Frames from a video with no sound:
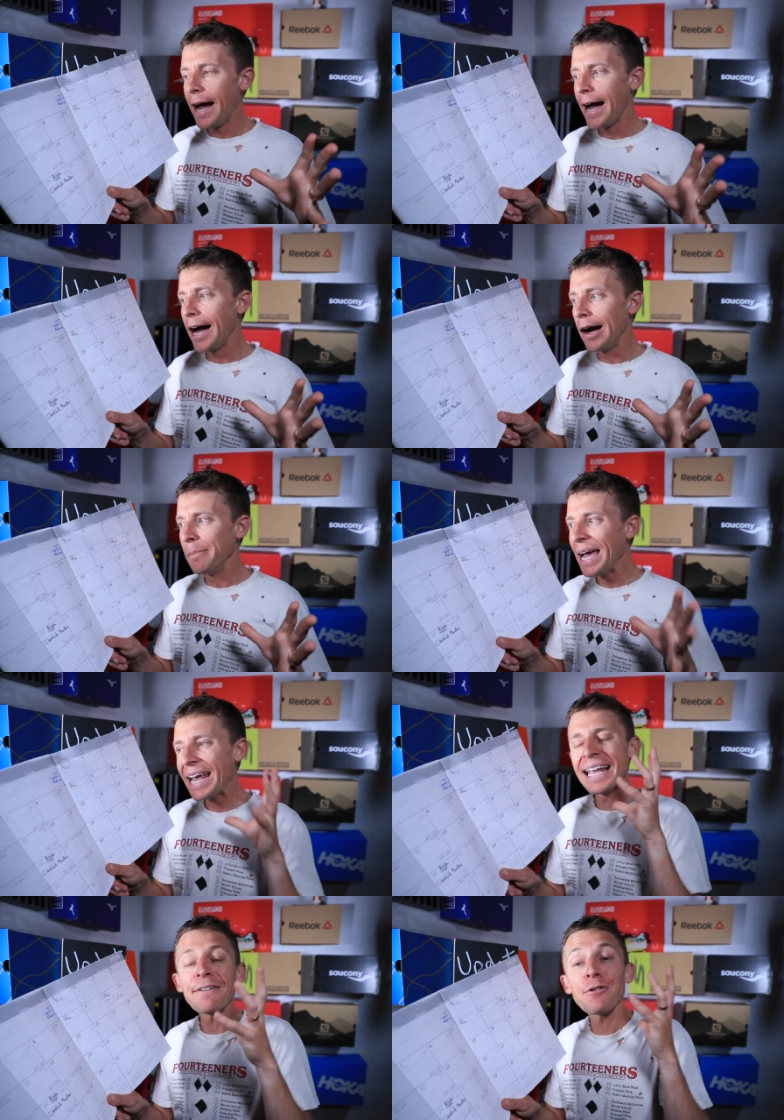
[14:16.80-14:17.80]
Um,
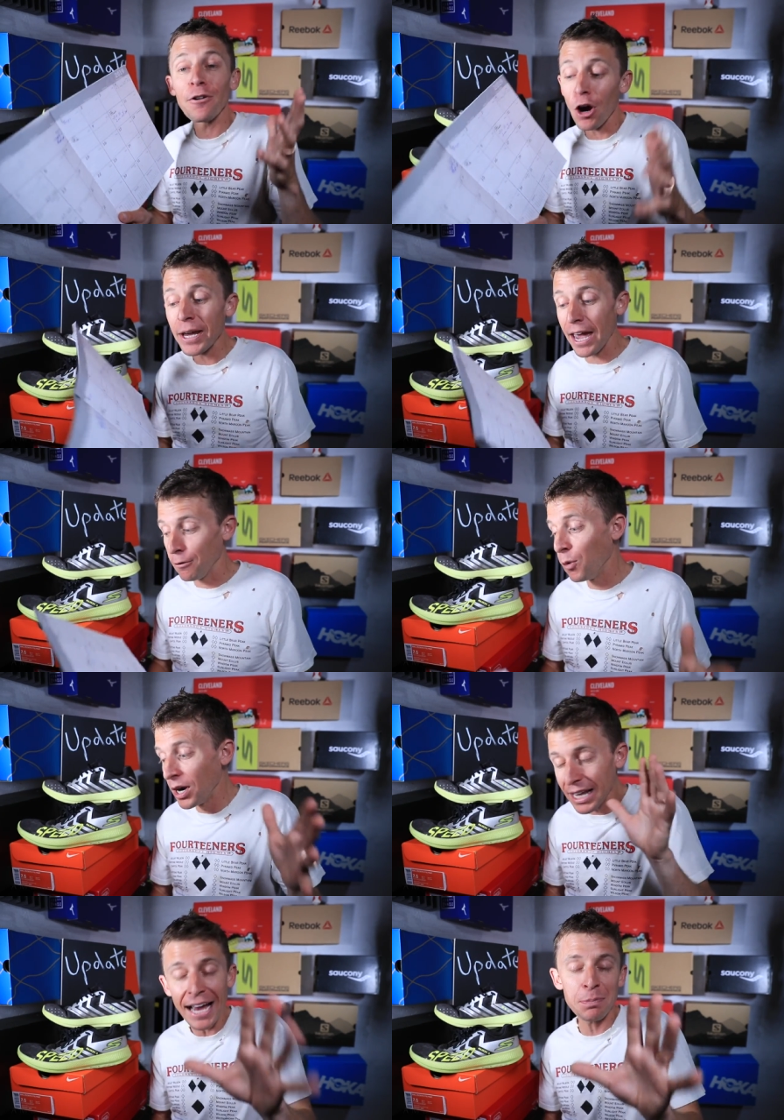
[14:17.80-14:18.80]
and like for, okay,
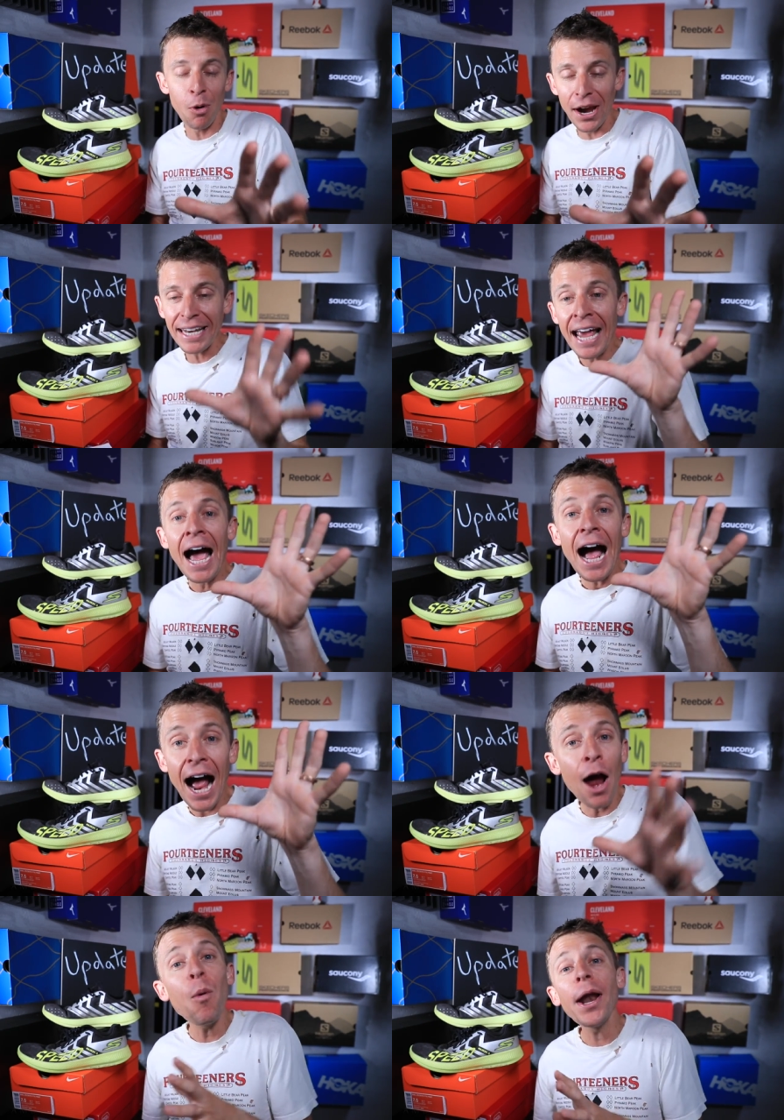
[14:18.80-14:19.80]
one last point,
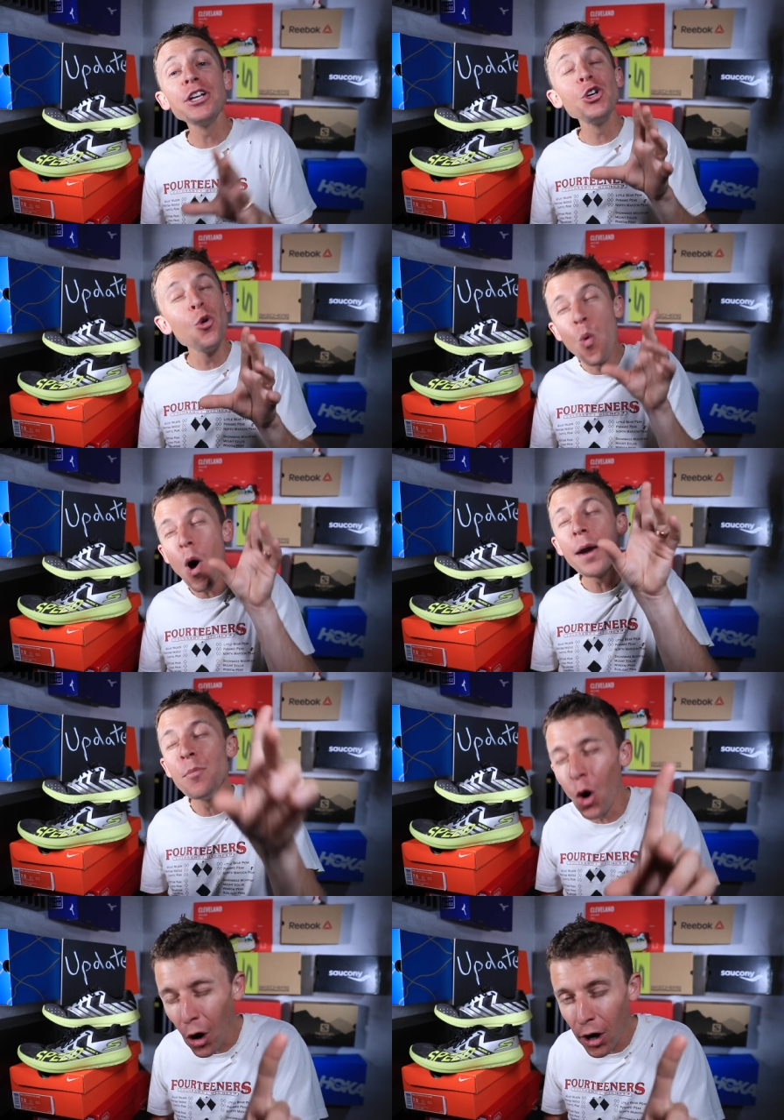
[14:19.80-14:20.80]
I want to do one
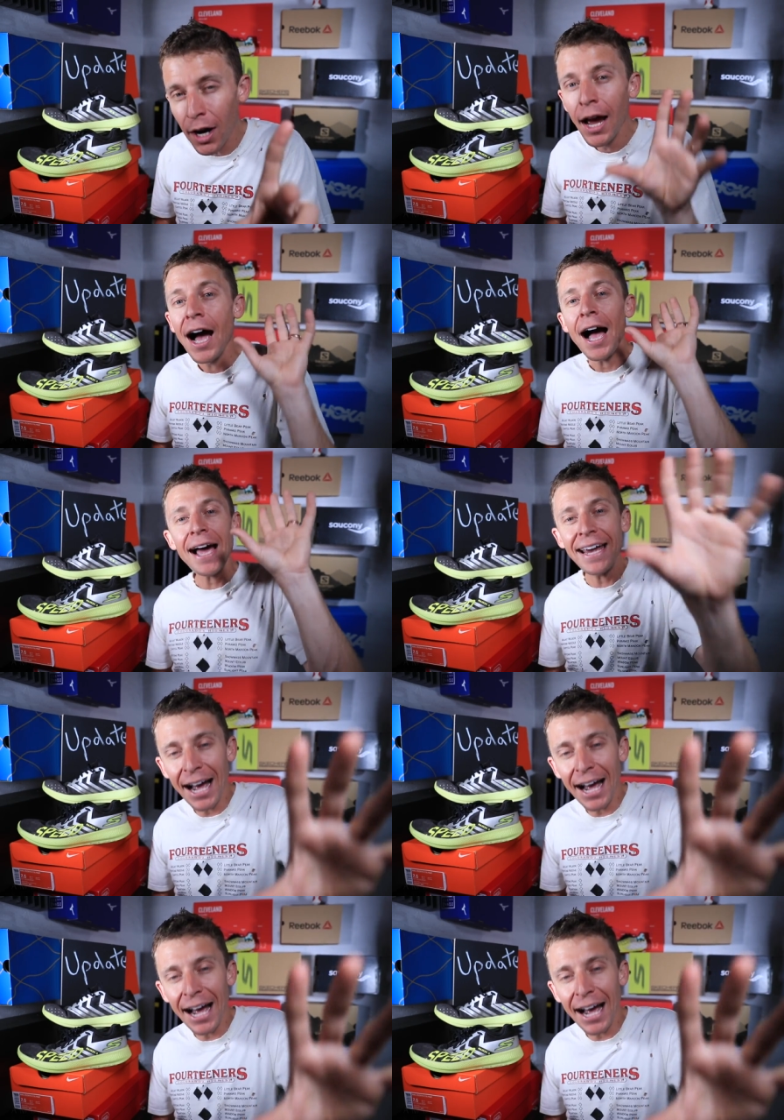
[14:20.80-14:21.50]
more high